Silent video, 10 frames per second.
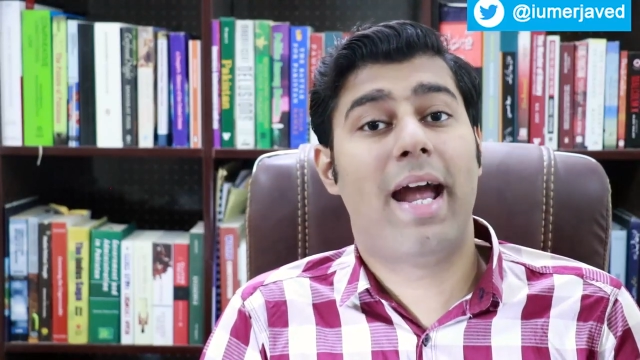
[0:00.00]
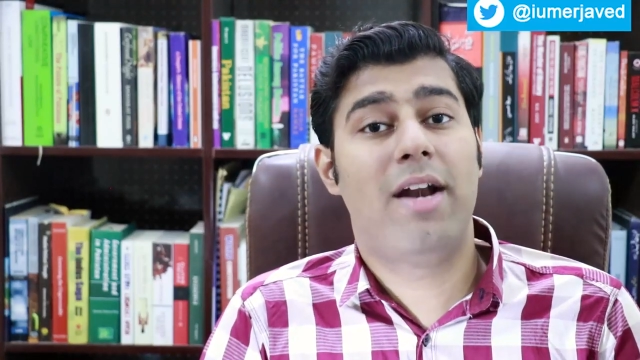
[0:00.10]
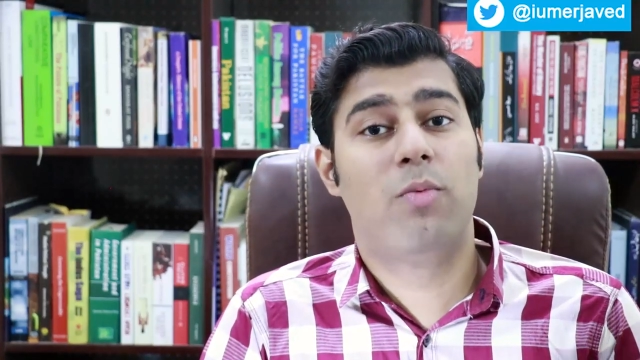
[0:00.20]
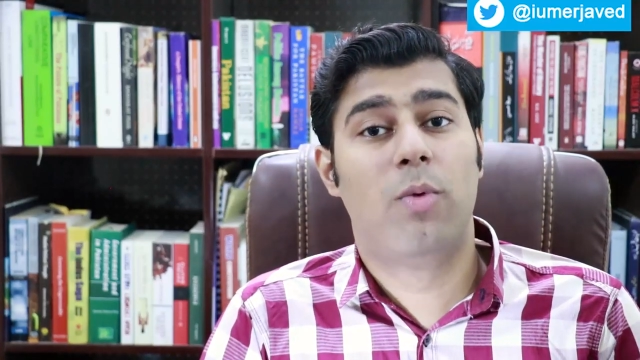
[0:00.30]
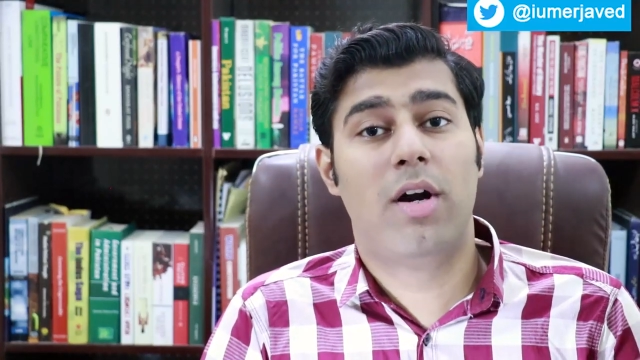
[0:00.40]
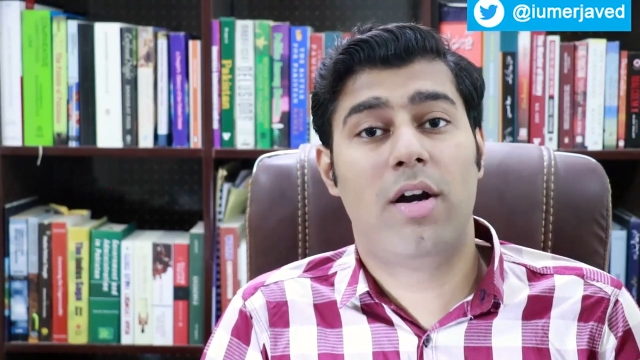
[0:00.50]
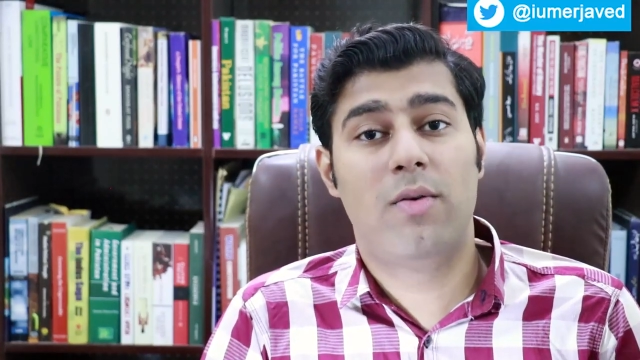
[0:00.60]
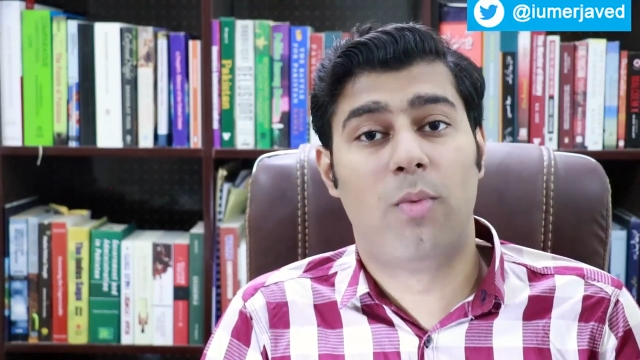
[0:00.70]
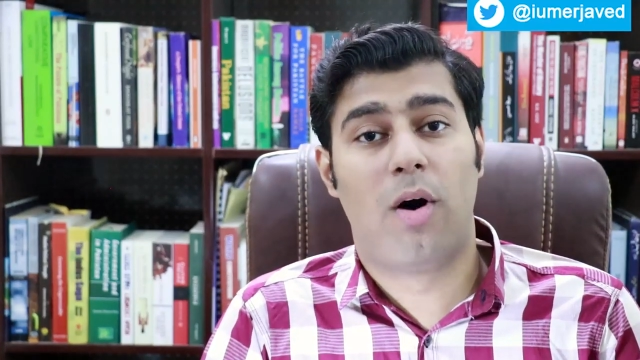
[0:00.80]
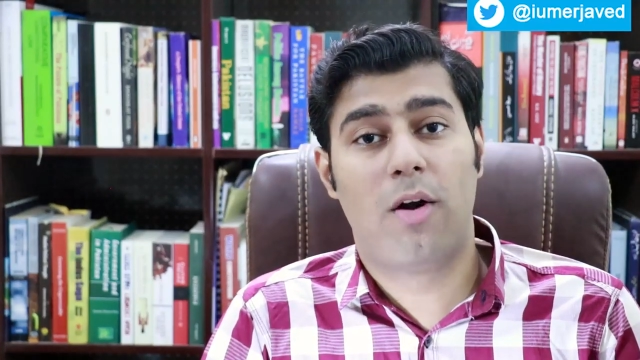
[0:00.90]
and
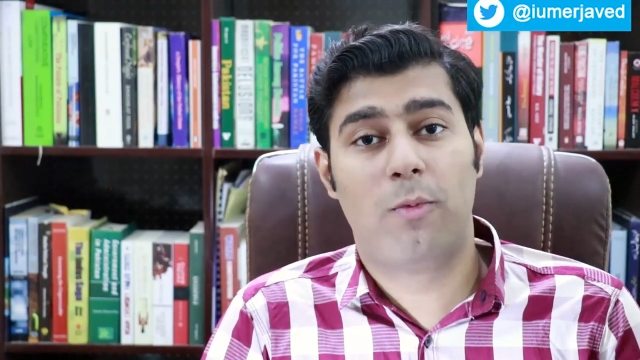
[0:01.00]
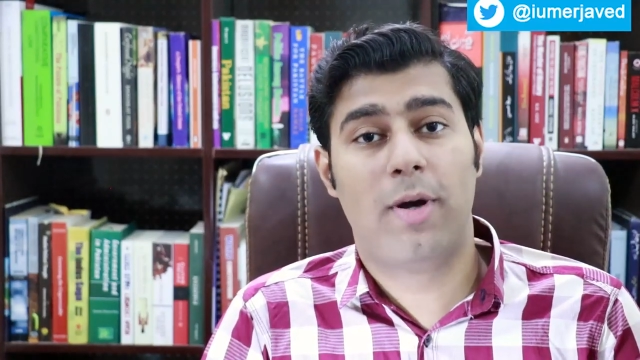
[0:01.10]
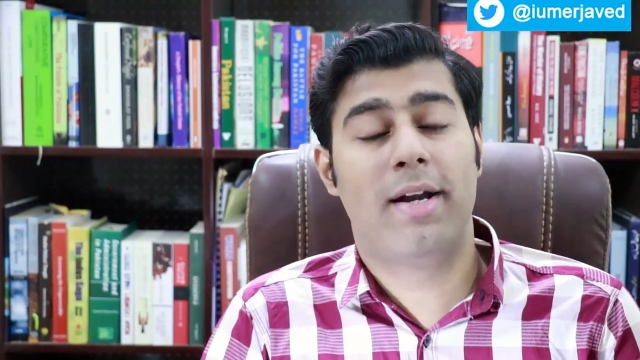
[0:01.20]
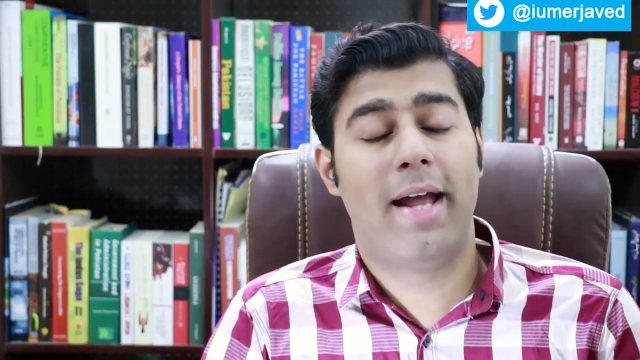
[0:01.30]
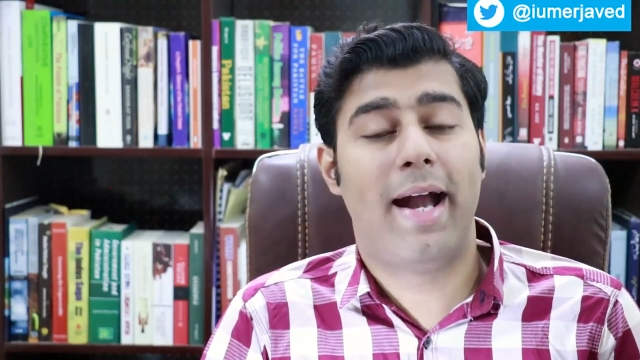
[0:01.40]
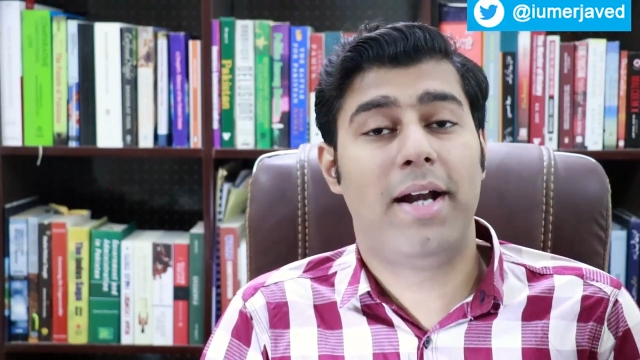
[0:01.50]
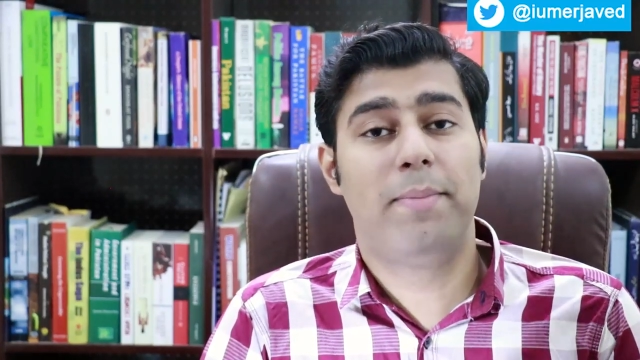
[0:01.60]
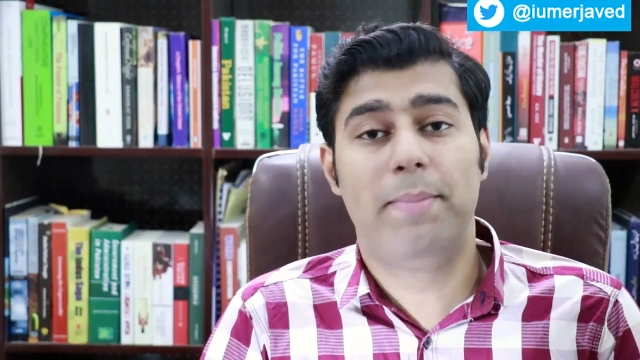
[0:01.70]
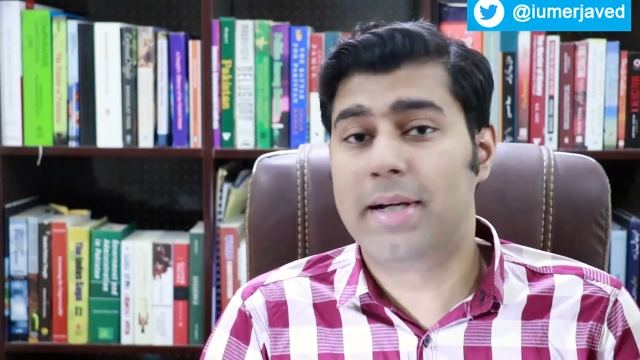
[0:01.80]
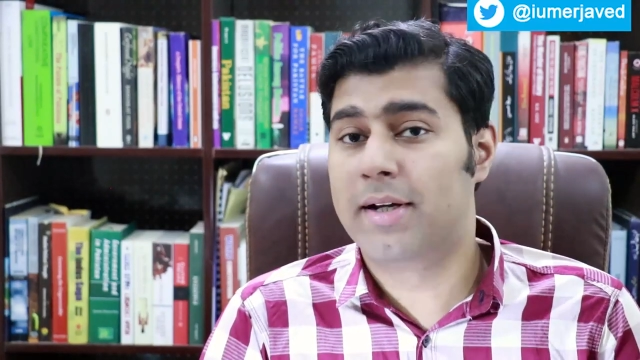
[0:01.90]
World War I
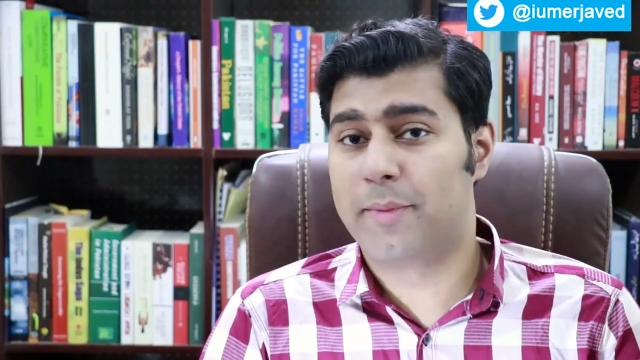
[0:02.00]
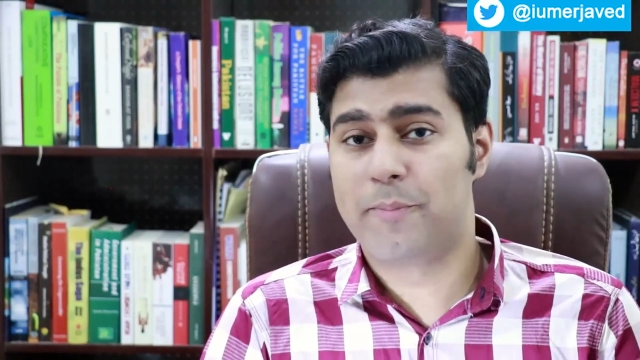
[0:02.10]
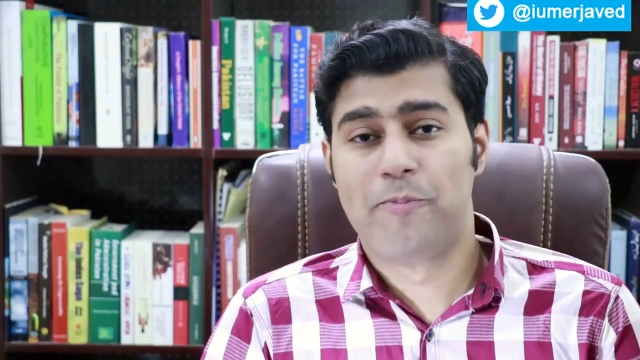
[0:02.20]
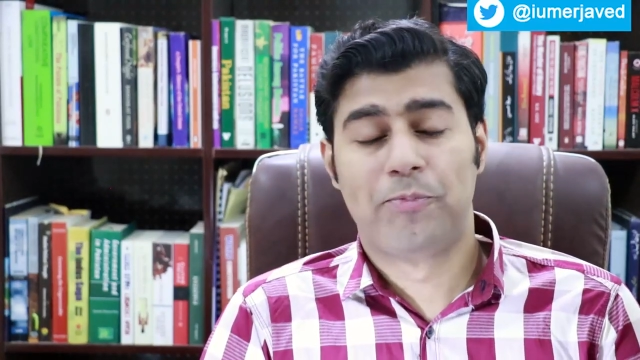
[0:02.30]
had begun.